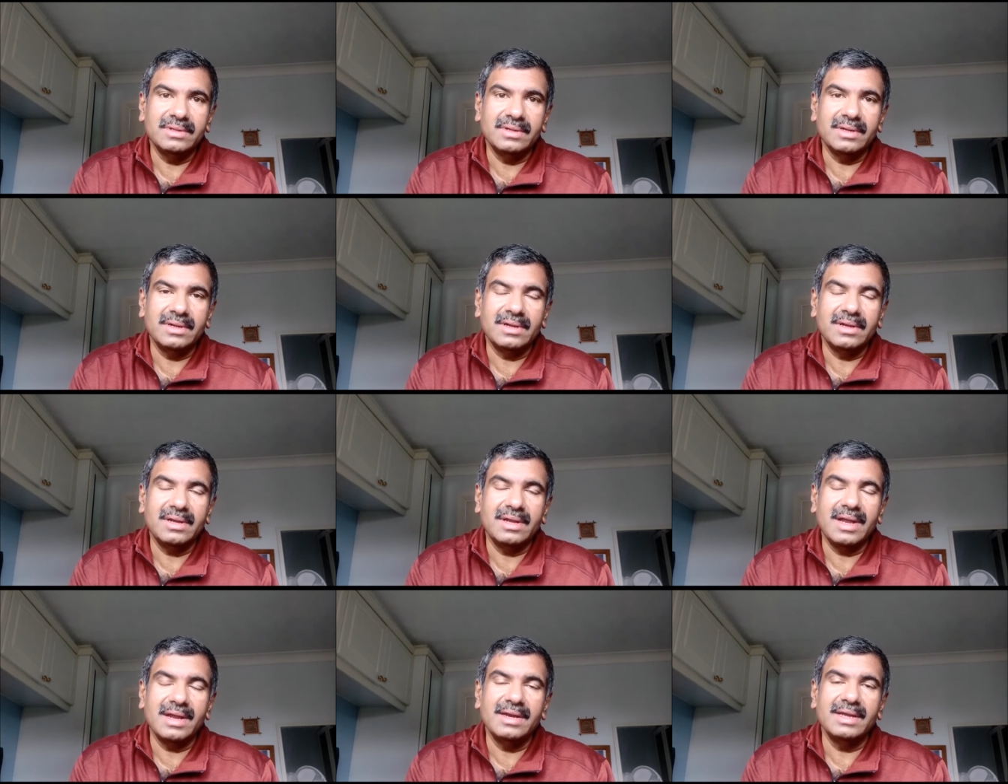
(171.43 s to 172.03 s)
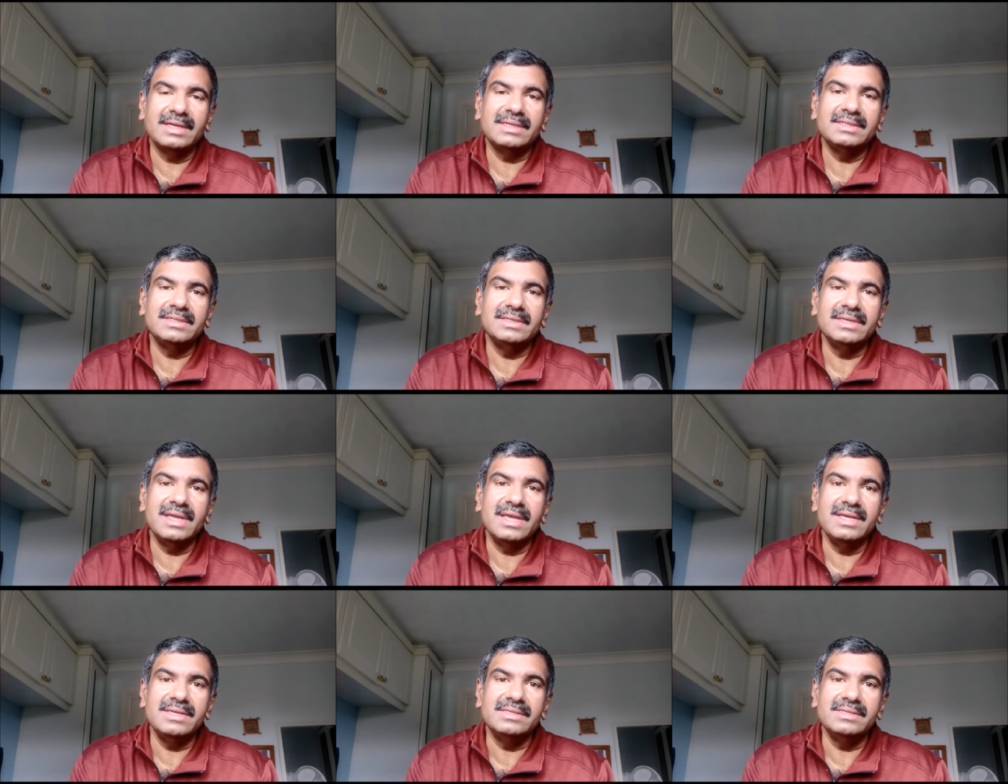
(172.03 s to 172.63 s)
The
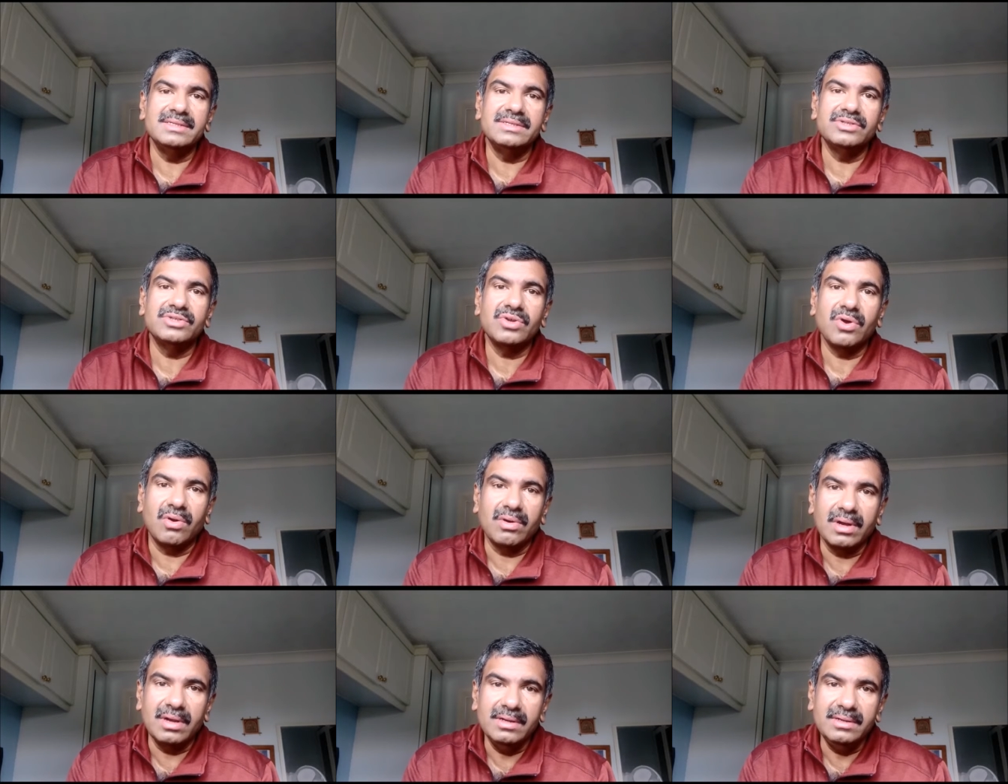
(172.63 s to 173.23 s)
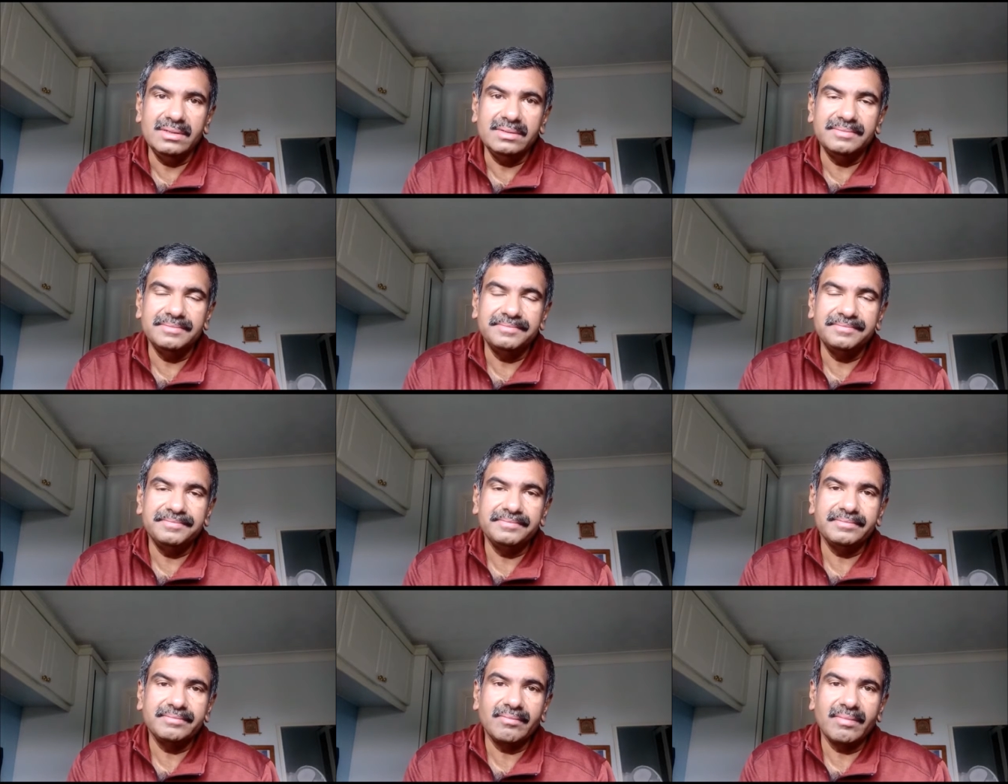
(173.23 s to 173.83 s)
connection is Scotland
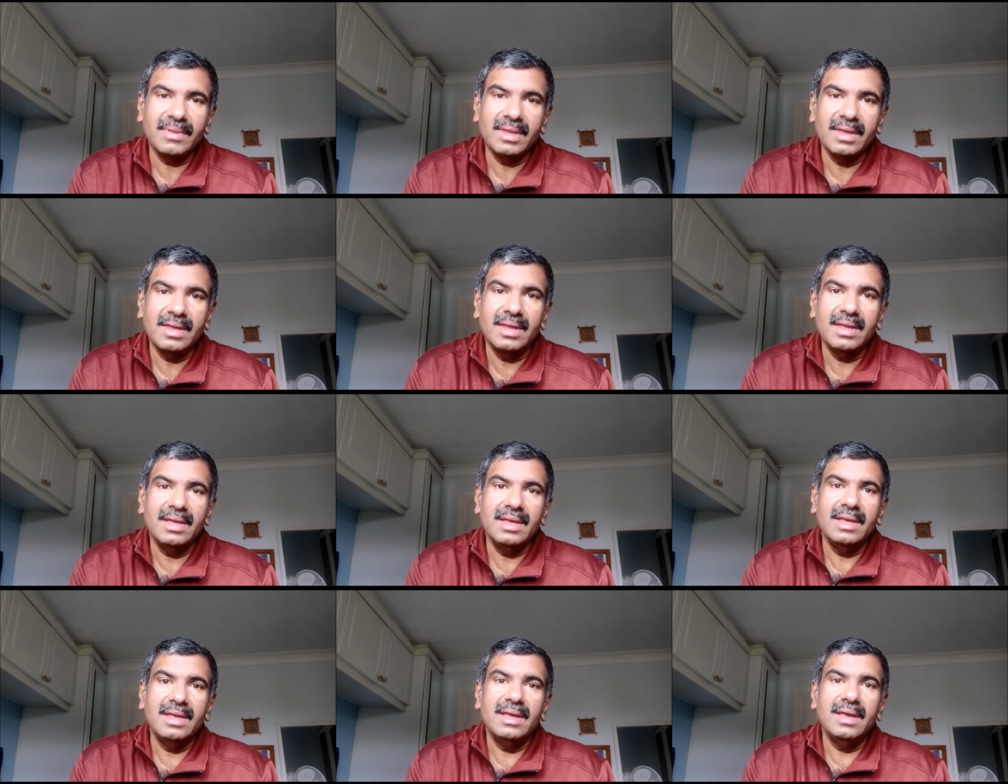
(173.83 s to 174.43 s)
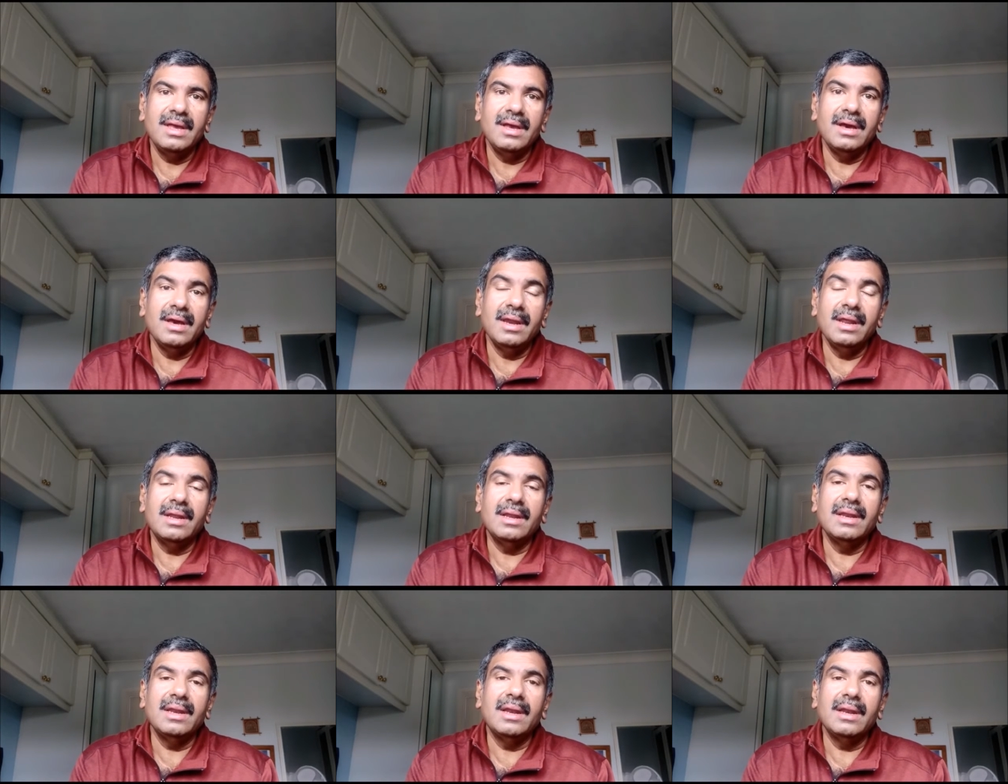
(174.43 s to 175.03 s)

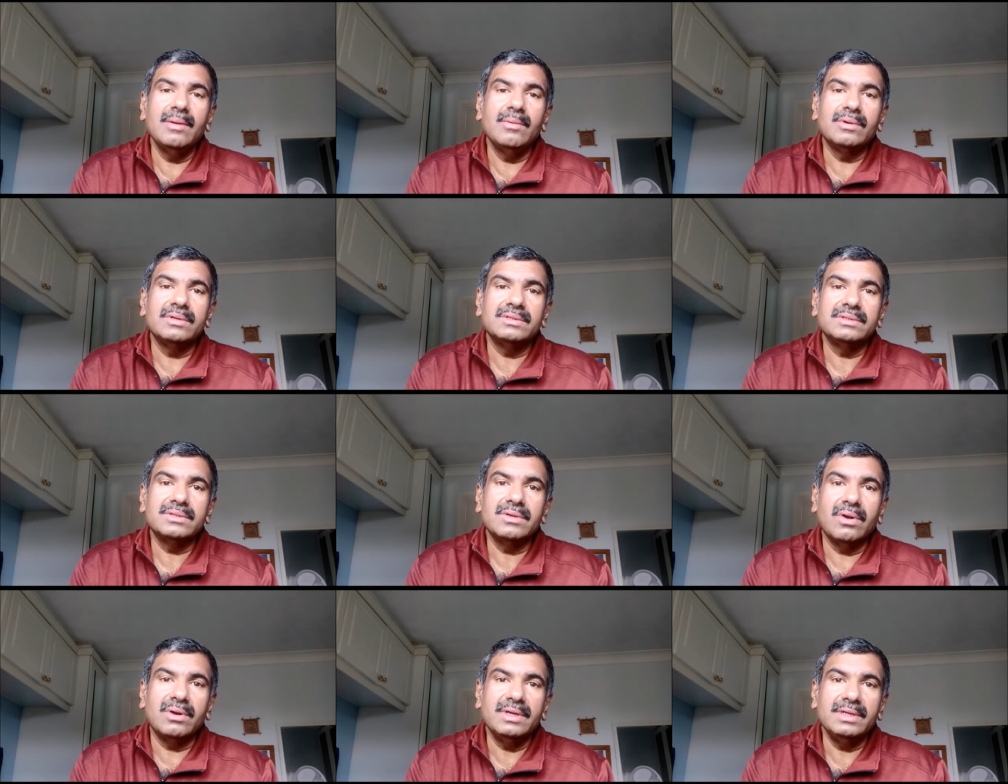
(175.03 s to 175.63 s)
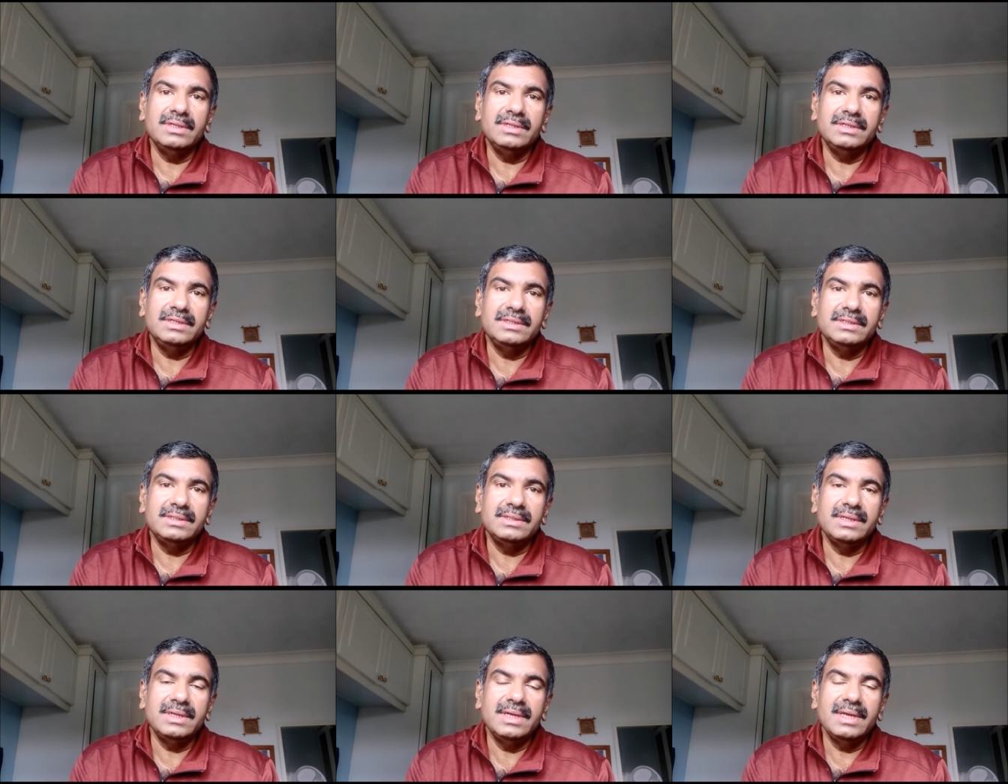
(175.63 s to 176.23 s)
Eric Liddell was
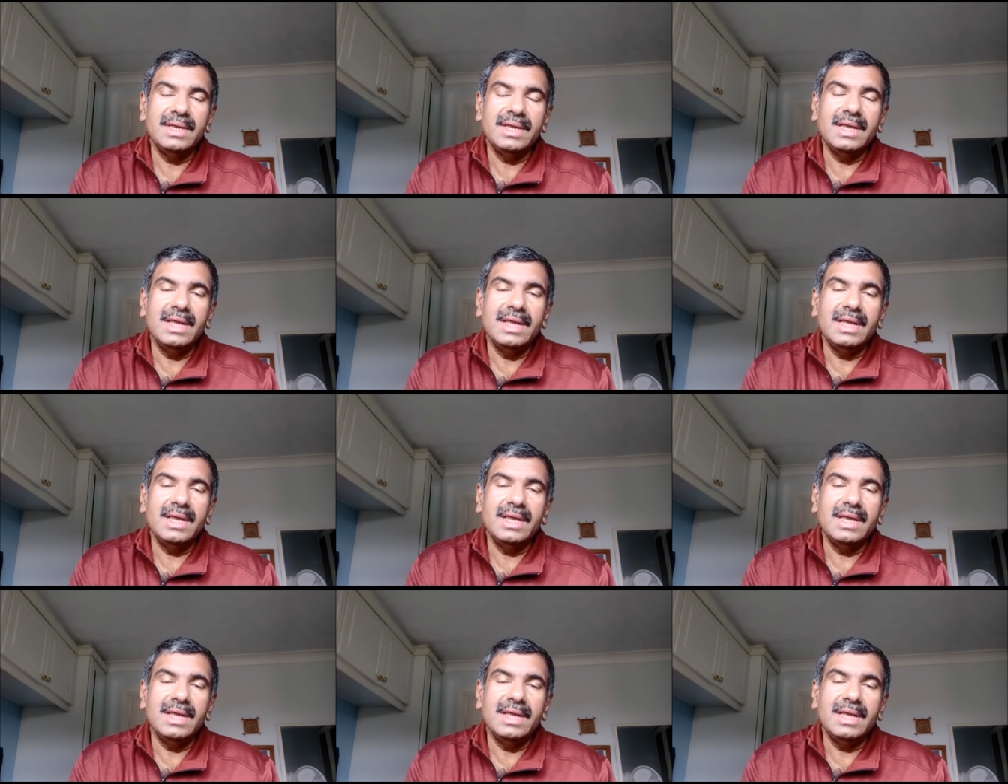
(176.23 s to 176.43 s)
Scottish.